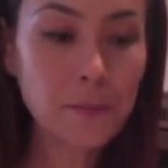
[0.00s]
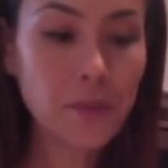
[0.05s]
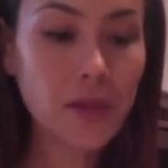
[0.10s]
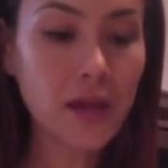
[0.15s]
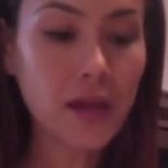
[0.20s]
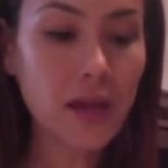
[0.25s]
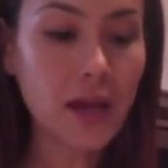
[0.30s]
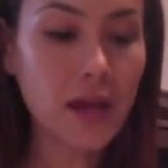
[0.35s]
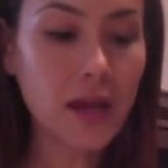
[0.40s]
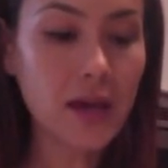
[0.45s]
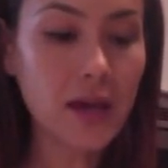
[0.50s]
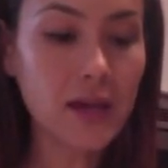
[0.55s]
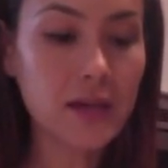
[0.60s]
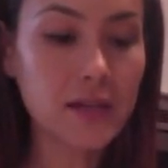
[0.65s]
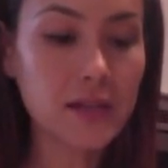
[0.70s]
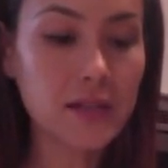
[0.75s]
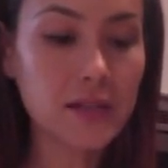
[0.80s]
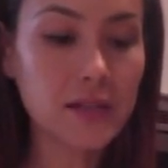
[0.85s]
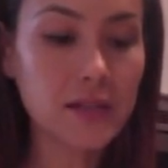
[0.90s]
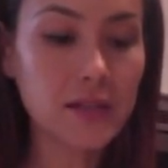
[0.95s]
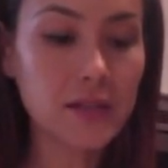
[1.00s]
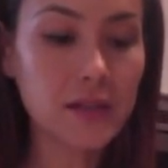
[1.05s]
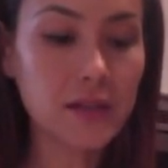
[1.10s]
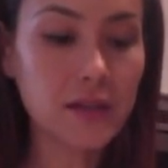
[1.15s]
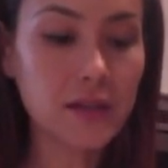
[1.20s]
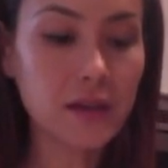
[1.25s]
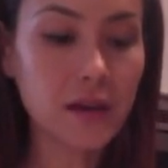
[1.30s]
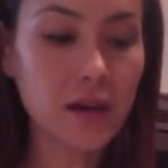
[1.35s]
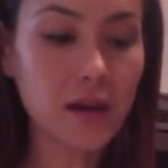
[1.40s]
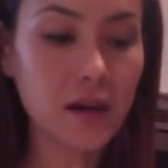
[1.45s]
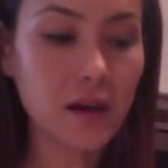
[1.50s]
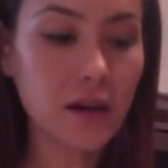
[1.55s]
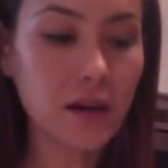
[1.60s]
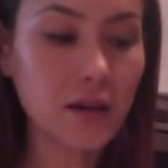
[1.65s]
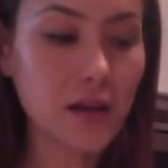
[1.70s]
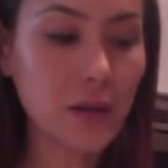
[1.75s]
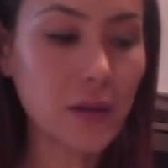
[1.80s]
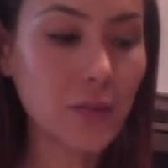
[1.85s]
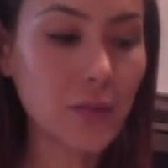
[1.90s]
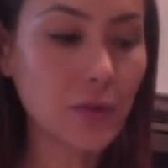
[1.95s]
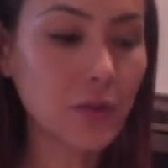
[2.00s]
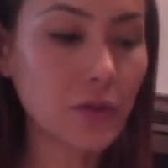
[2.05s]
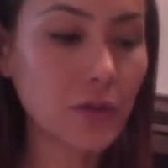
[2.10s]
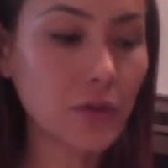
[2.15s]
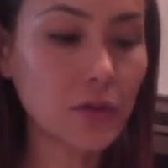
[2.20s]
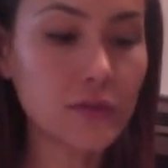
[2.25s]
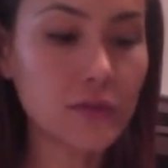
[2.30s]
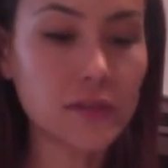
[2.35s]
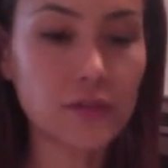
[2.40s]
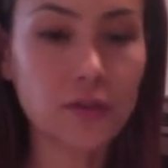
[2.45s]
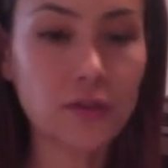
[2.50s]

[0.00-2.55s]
and a couple cloves